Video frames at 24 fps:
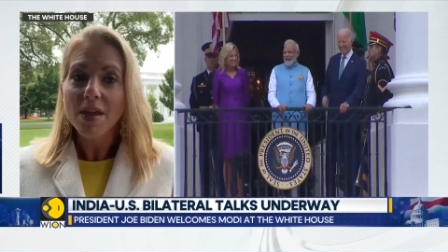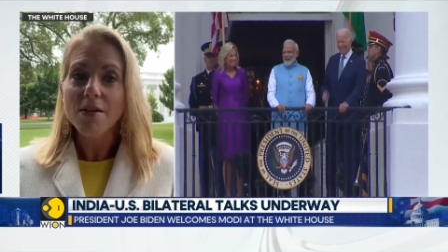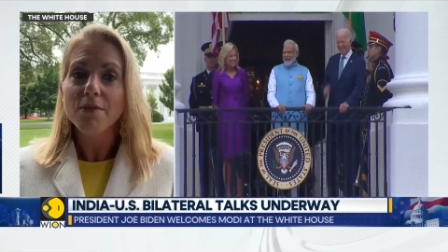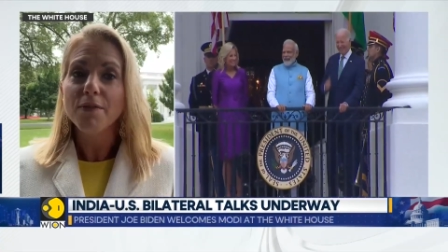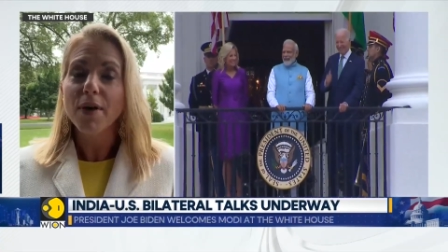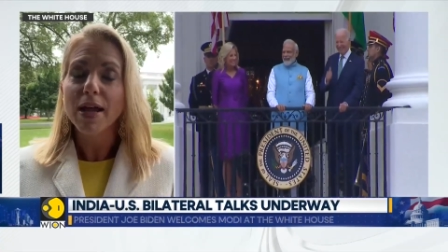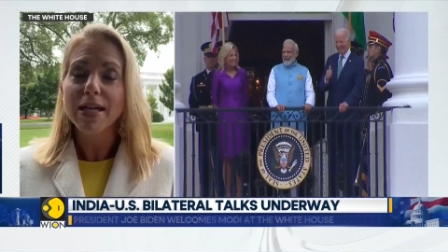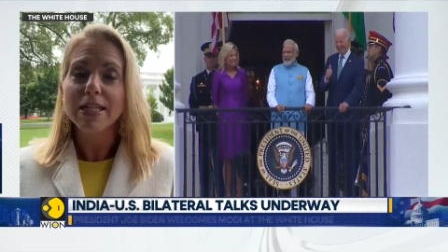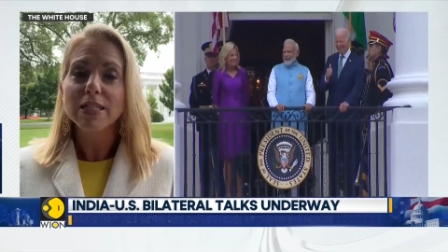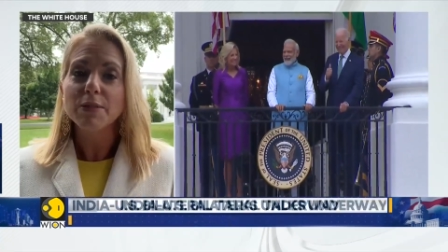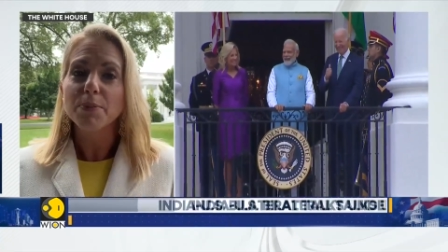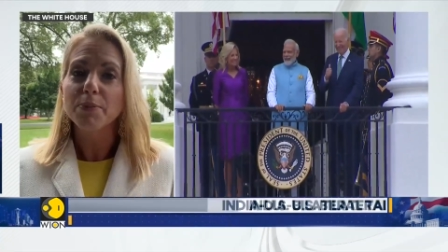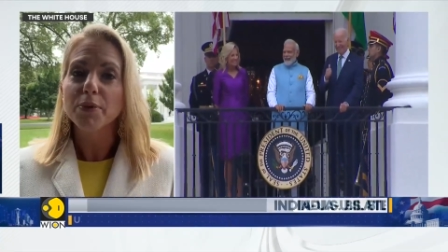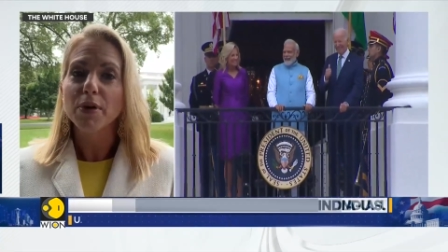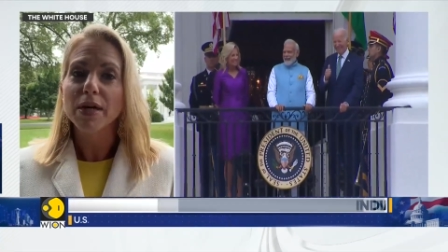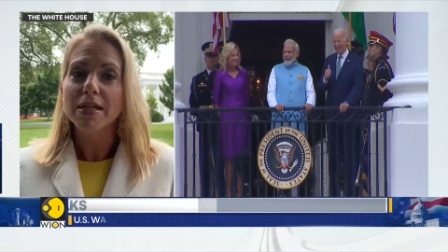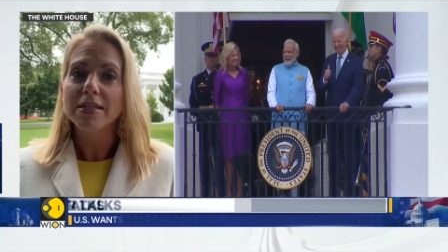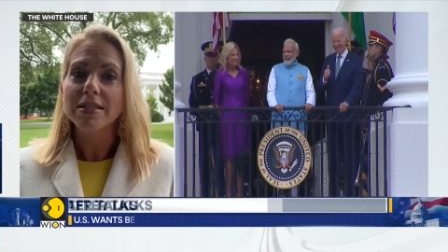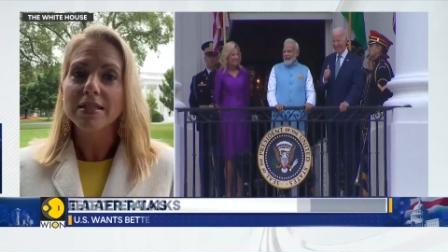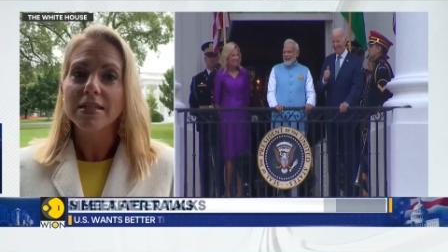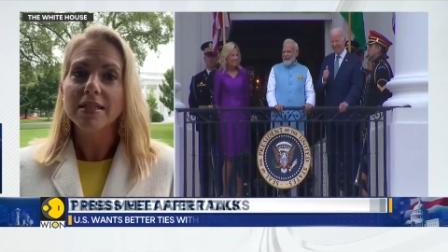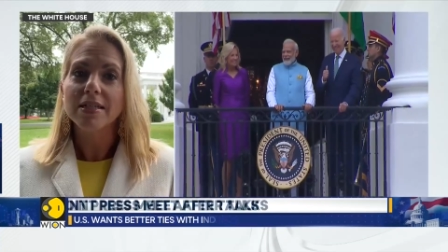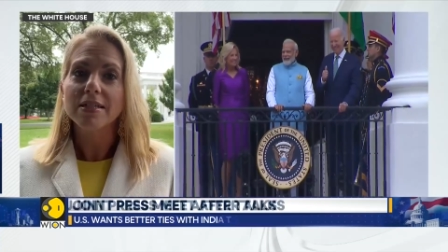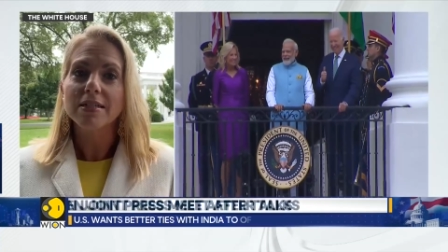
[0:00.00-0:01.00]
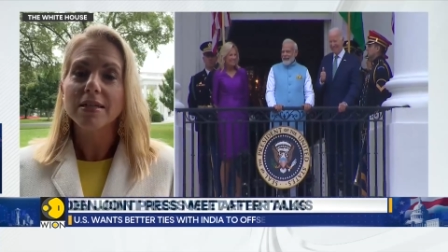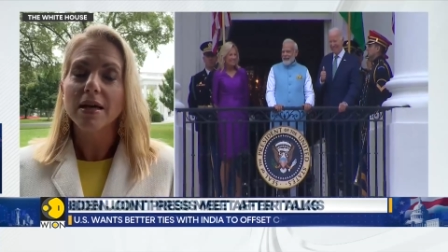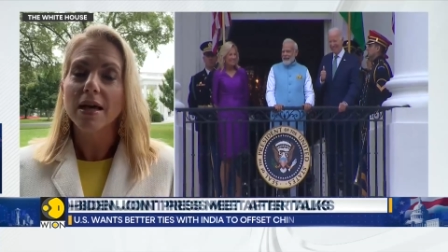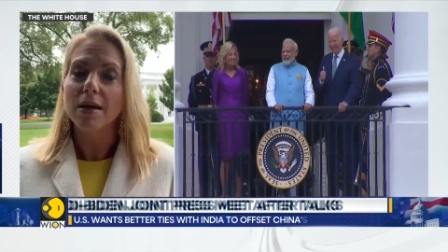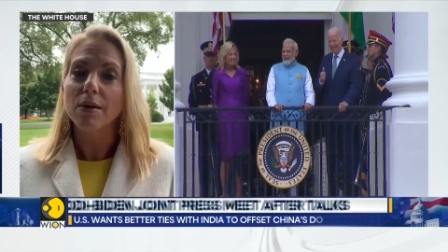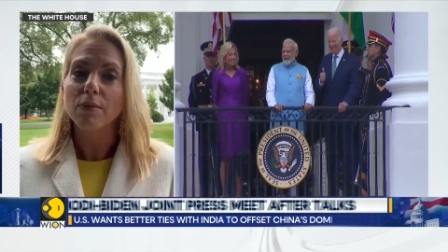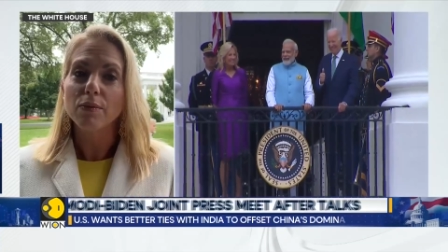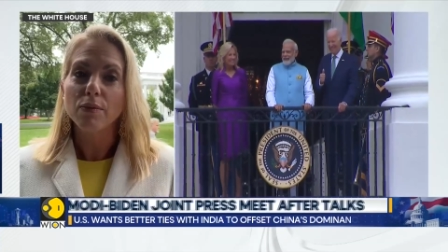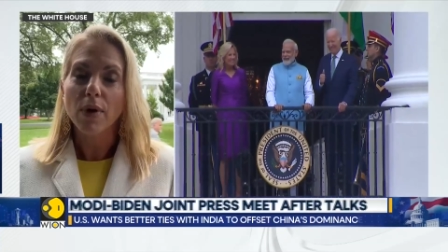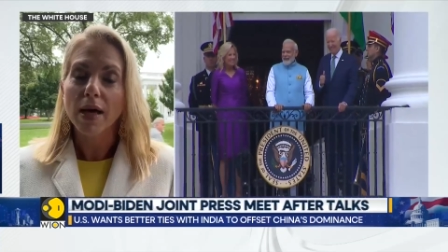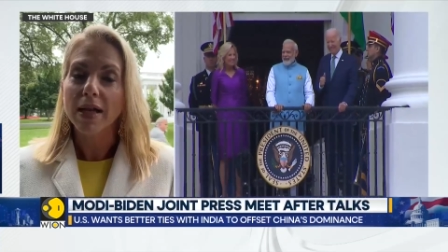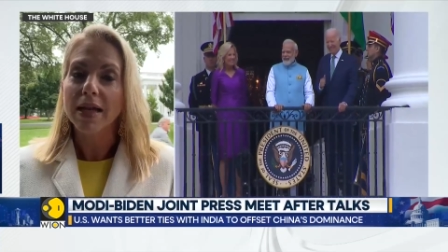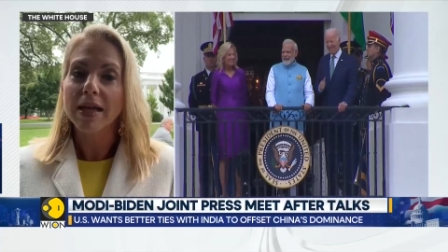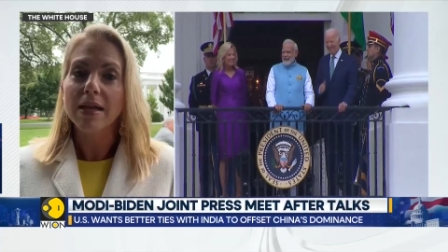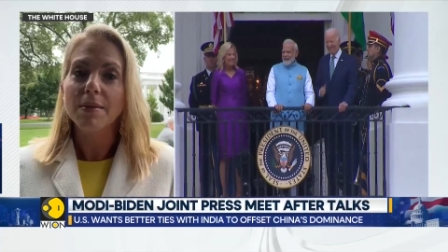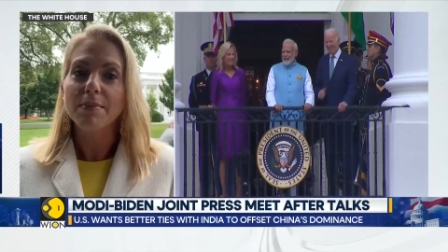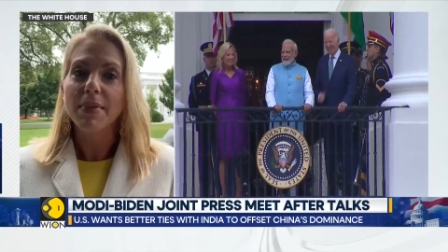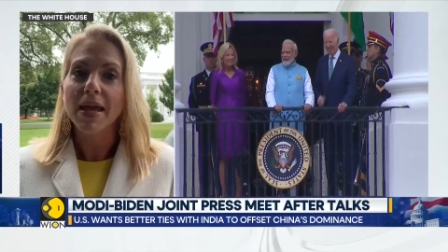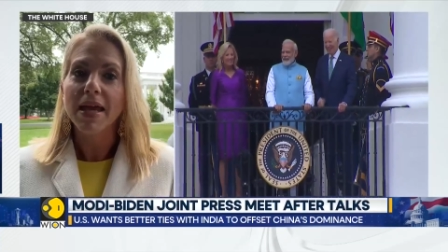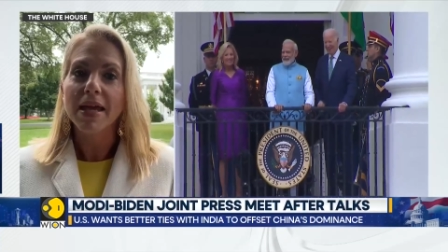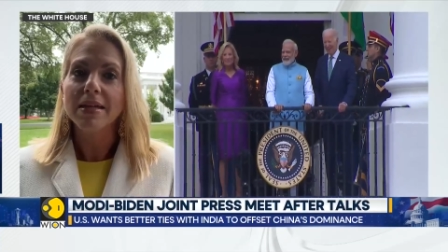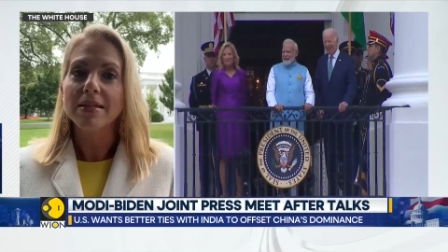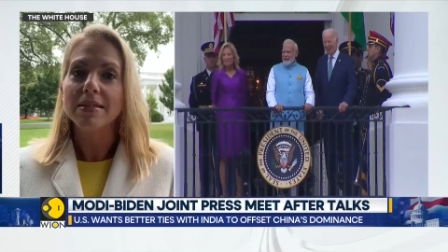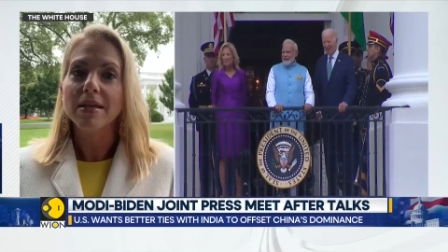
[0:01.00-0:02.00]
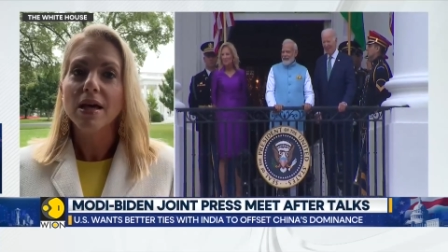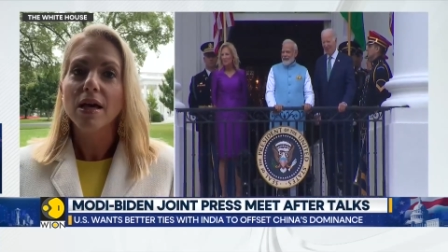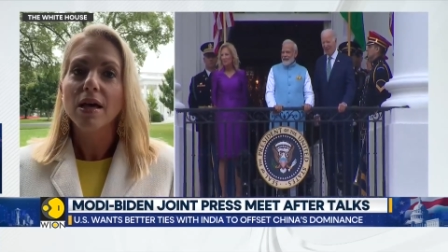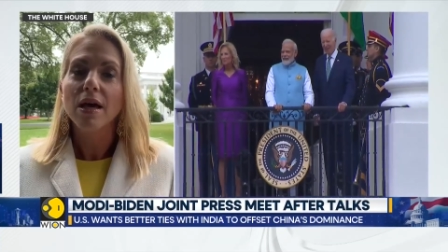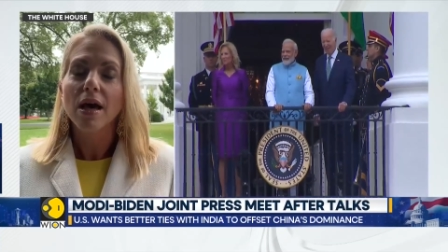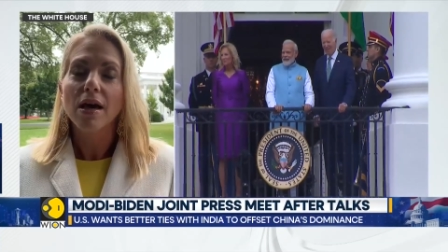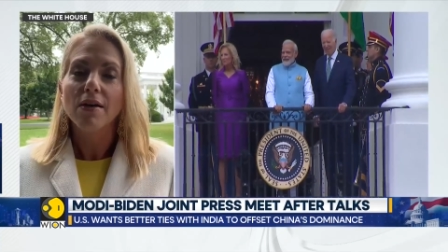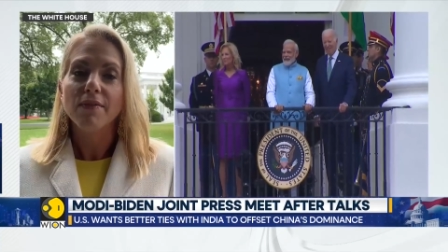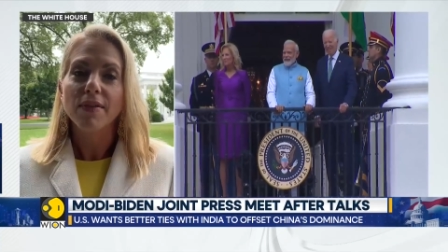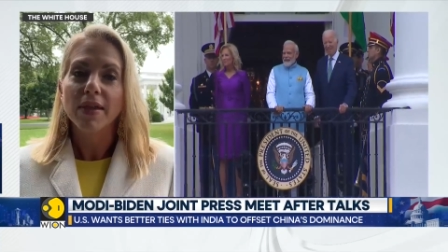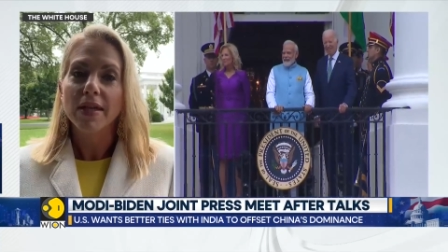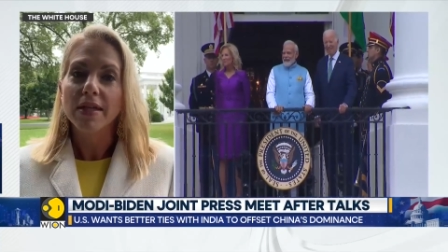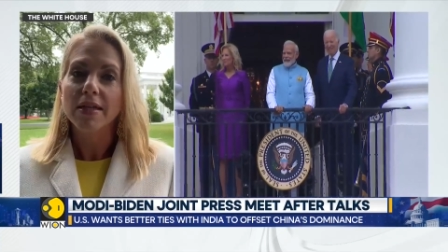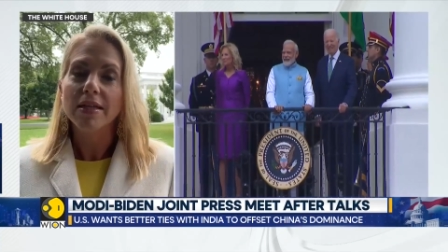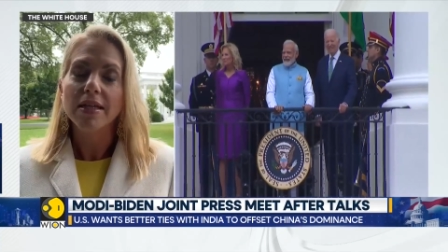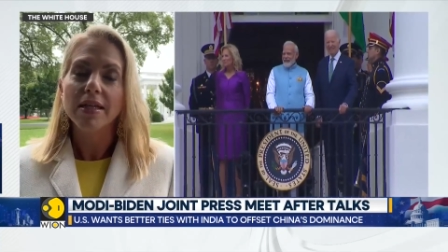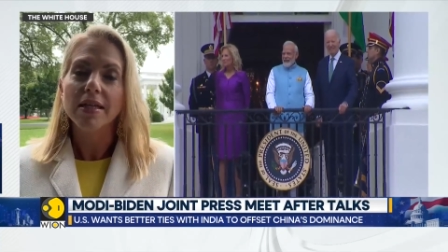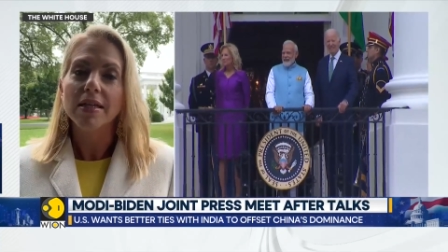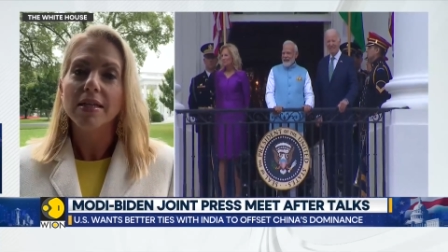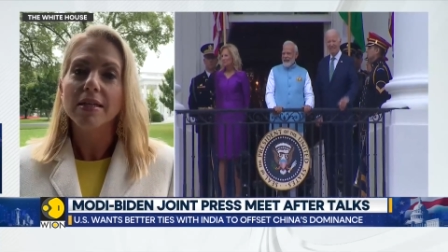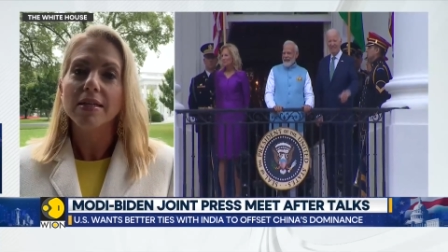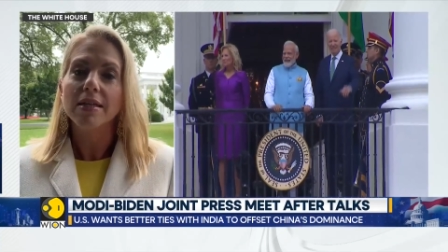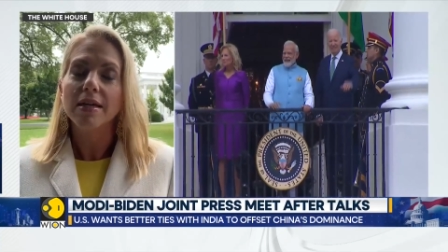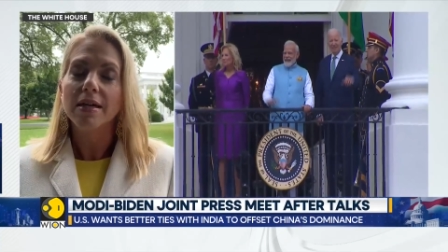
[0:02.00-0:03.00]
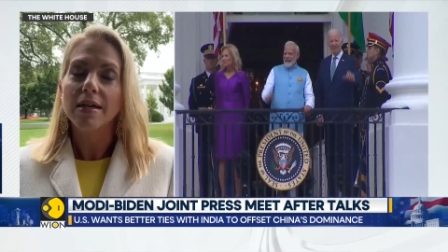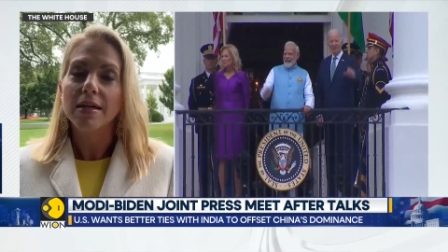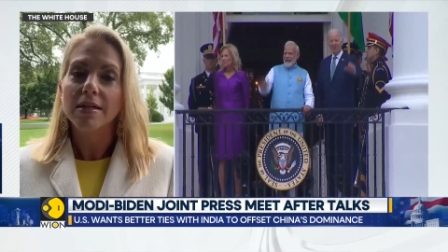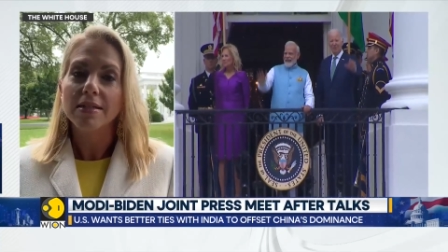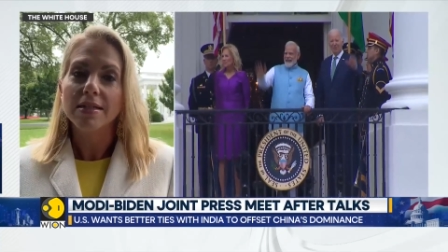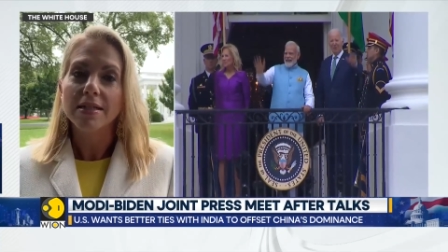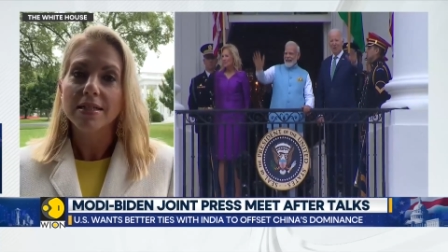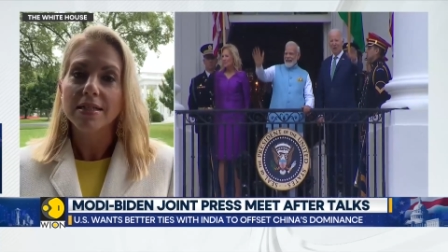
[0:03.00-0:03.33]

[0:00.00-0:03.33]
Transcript: vice president, uh, running mate of Indian uh,